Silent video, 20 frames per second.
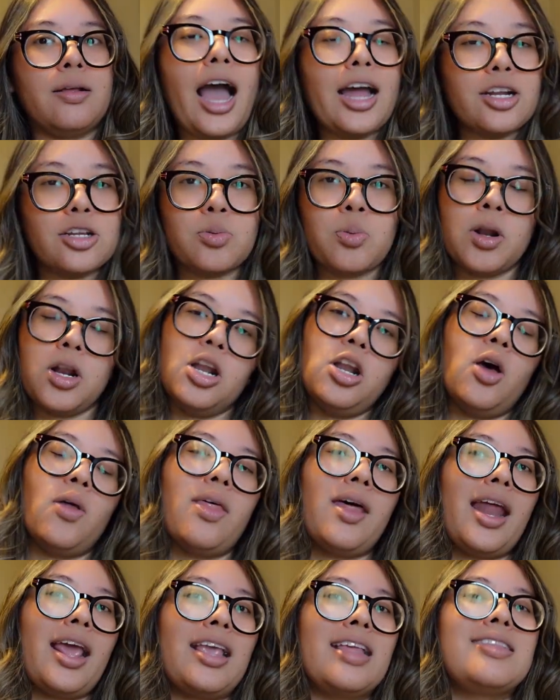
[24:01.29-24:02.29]
I just want to know
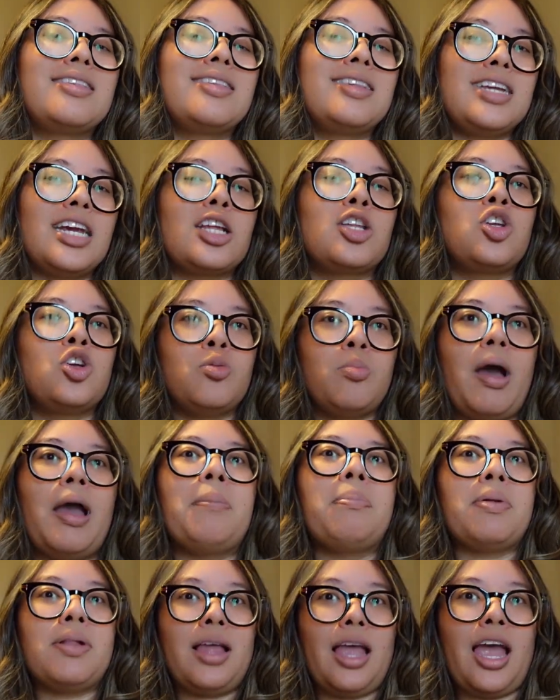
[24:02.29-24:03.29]
that I could stick to my
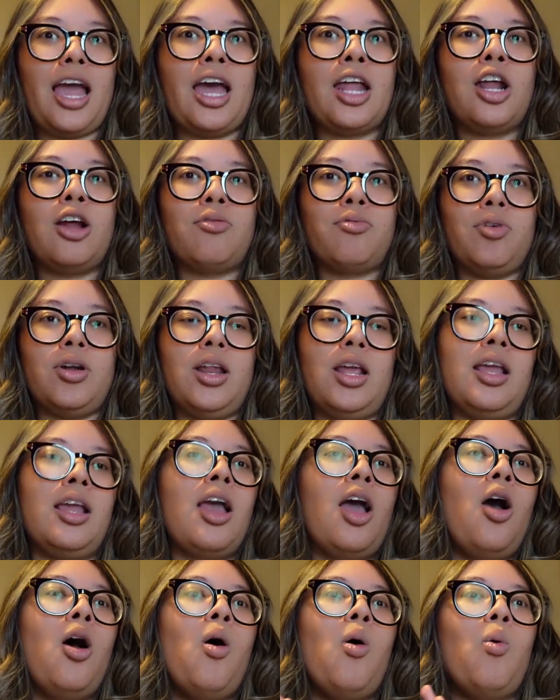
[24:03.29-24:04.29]
plan of reading
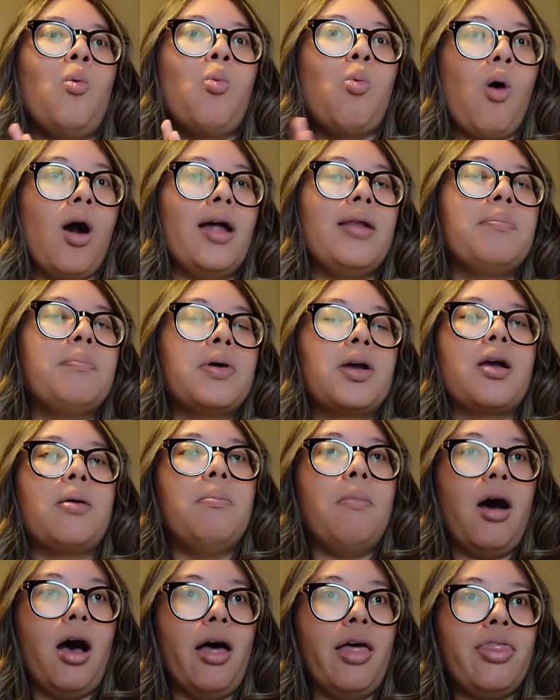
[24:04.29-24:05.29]
one book a
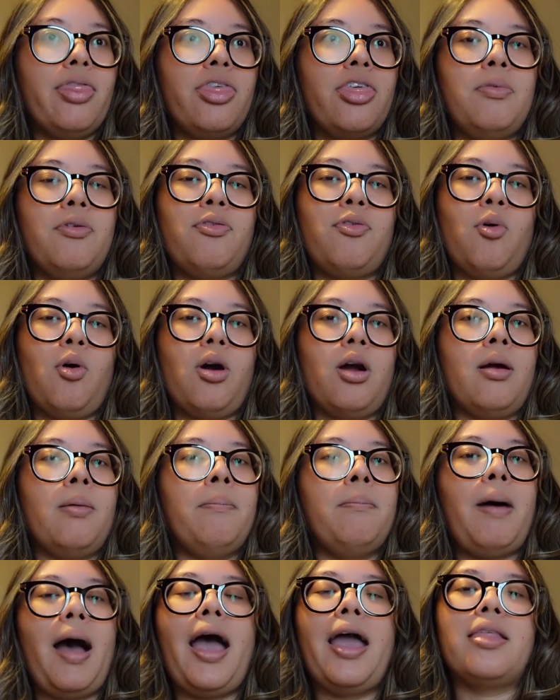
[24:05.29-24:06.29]
month before
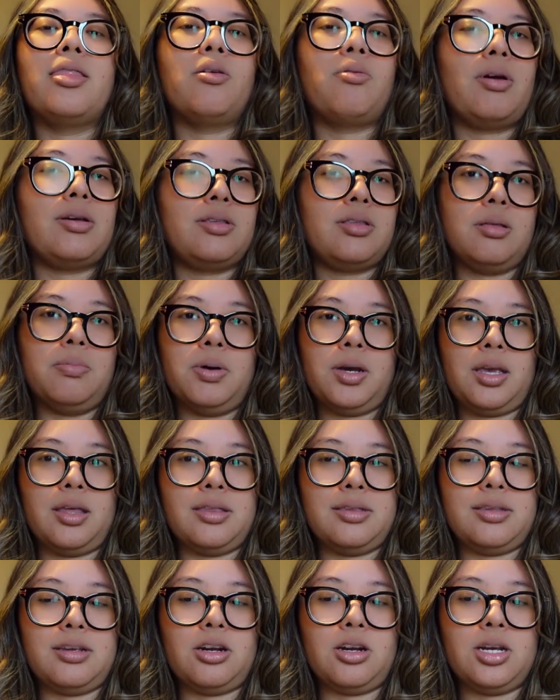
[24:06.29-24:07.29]
buying the rest of the book in
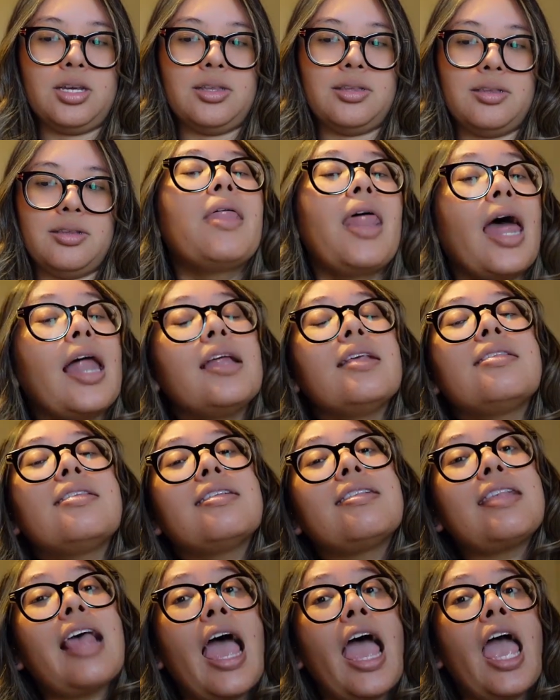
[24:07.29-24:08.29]
the series. But that is to
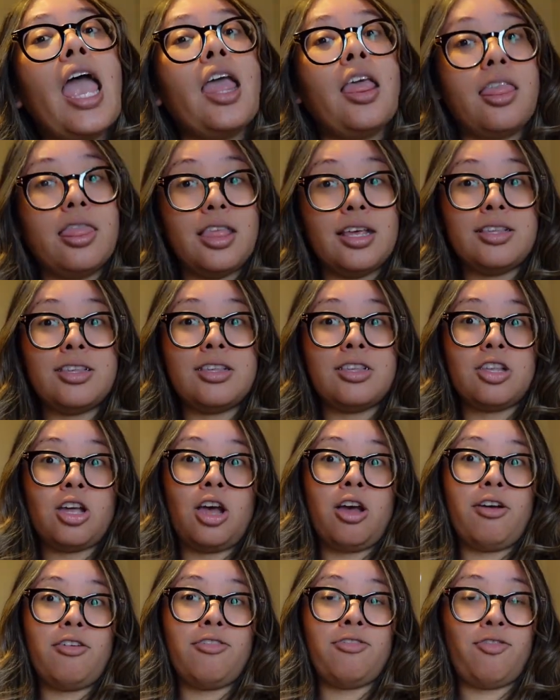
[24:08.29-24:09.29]
say, this is
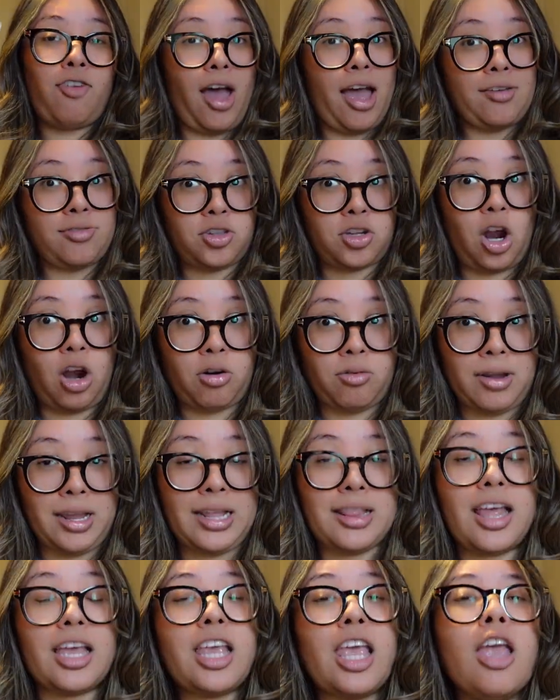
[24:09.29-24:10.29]
a 5-star
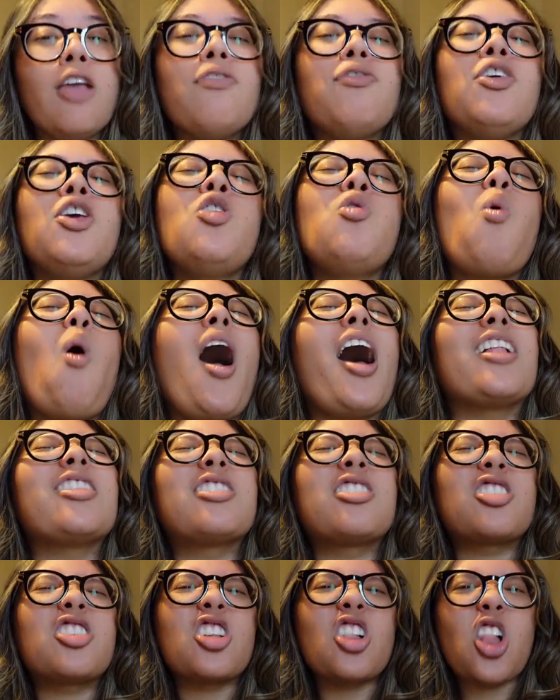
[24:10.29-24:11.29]
read. Like, if you want
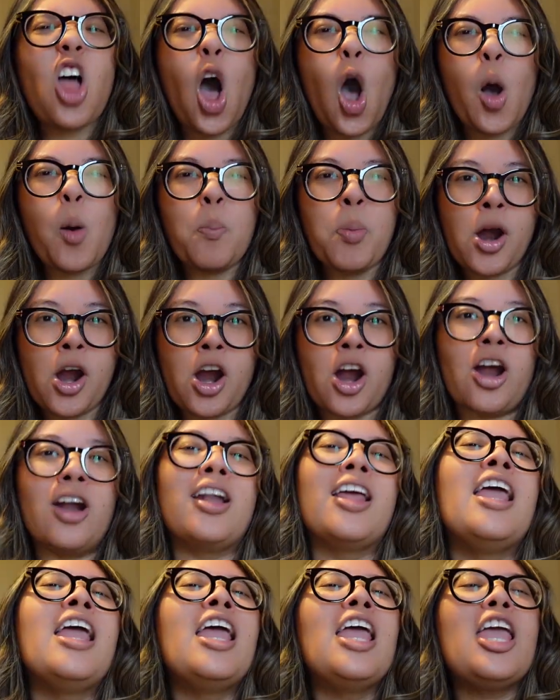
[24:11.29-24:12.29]
slow
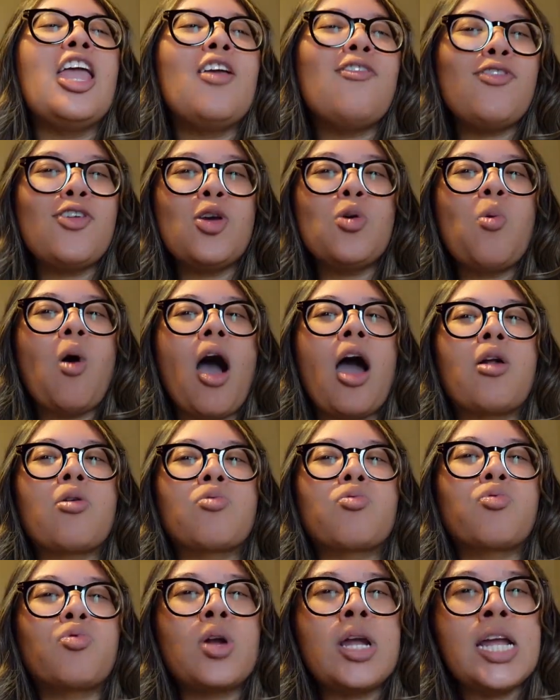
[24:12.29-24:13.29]
burn, if you
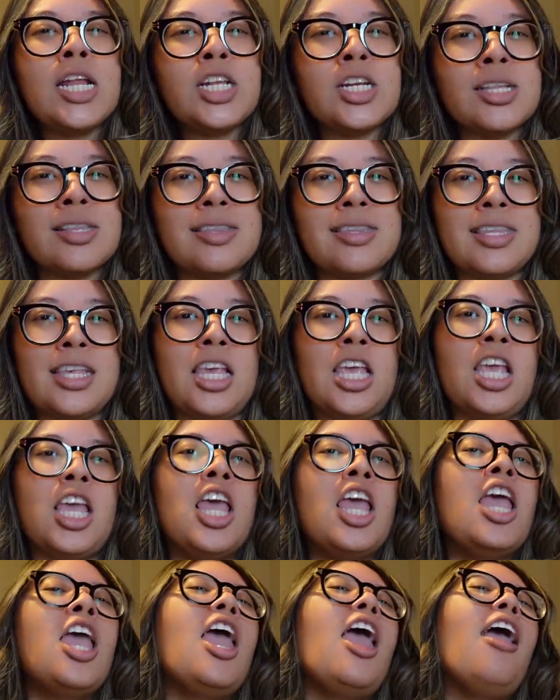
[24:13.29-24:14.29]
want Regency,
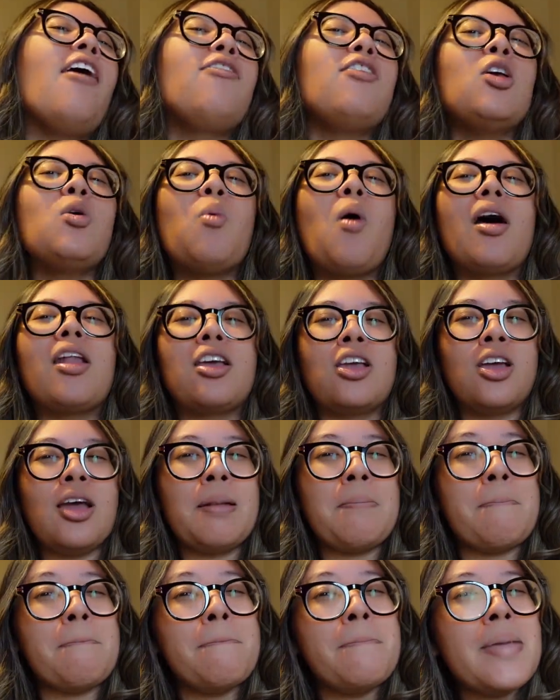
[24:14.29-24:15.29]
if you want a
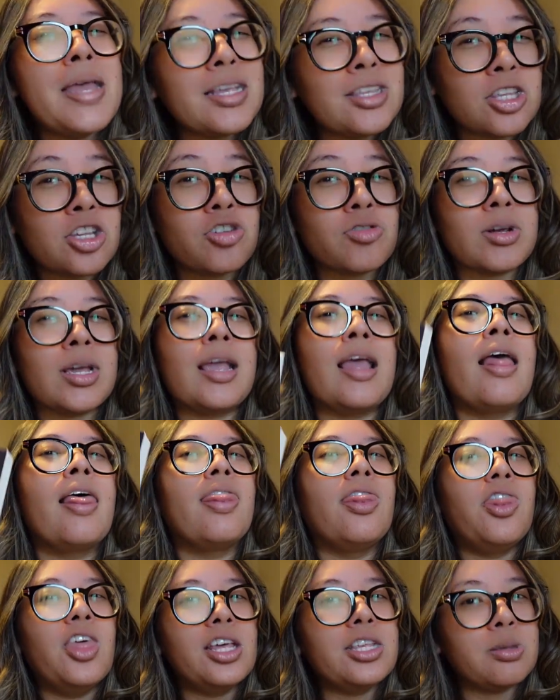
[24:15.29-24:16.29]
good mystery,
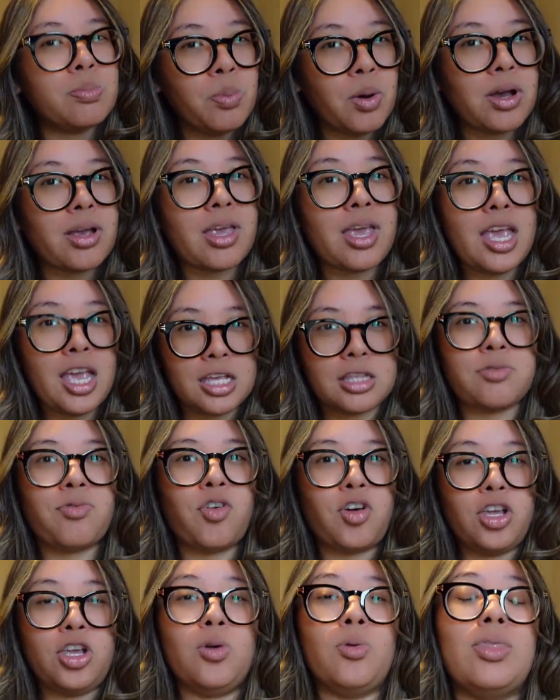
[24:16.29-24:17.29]
this book is
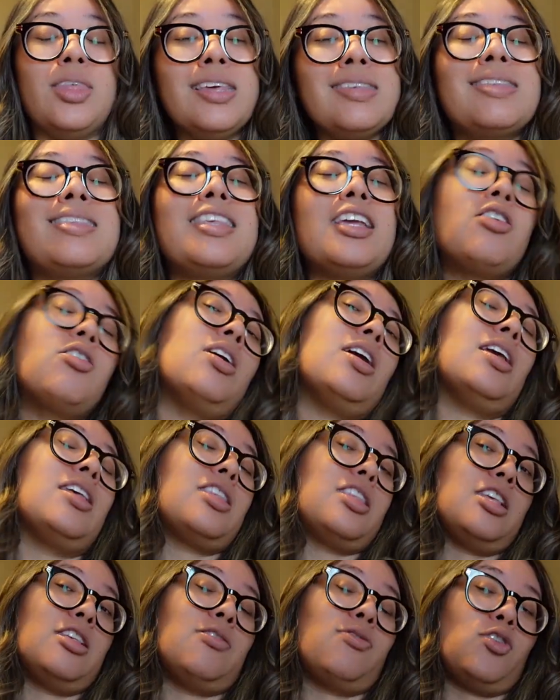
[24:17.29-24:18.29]
for you. This series
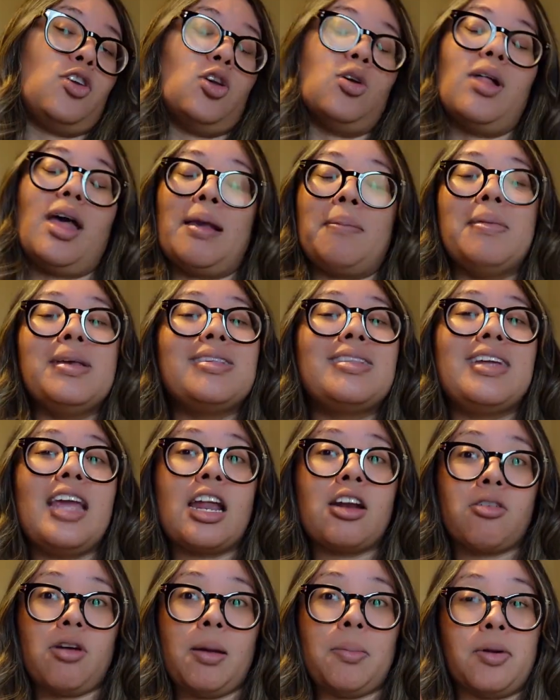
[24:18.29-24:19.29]
is for you. Like Miss
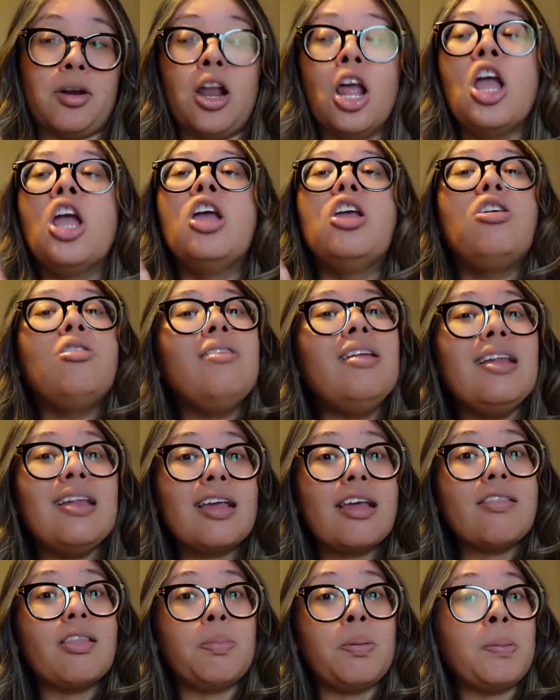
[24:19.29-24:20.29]
Deanna Rayburn, you need to
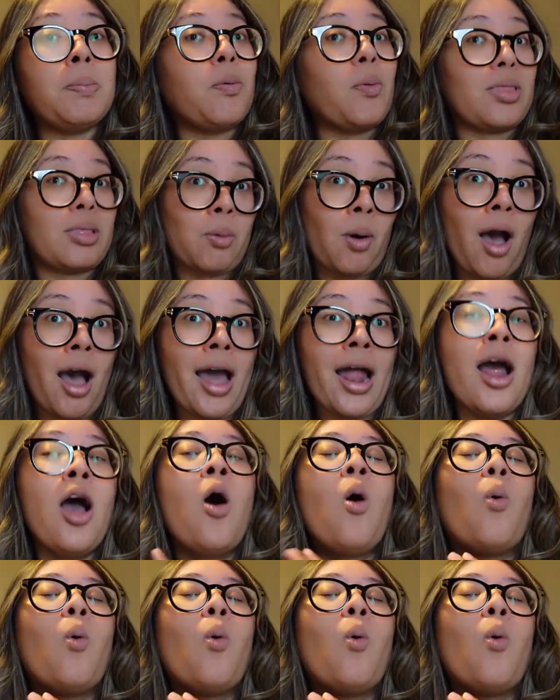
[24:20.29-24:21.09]
give the people what they want.